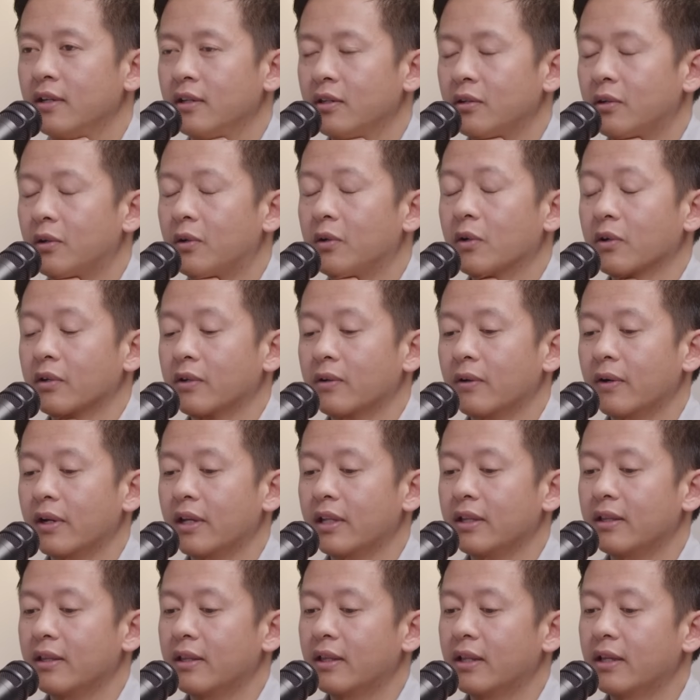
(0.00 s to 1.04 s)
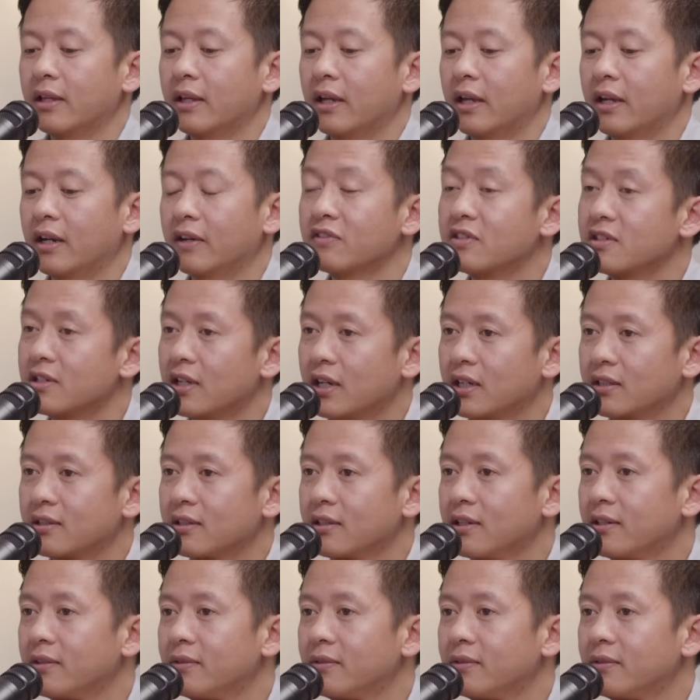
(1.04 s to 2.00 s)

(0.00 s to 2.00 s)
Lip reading: Oh, great. And after that?